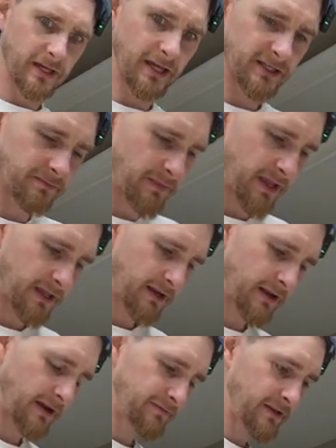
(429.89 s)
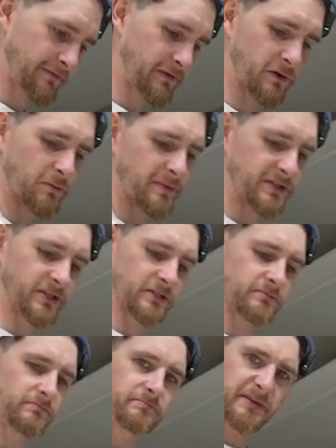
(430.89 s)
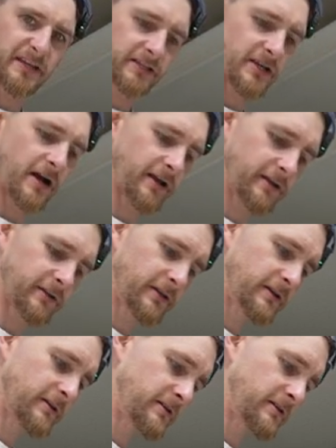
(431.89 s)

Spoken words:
kids making life difficult, but just being tired.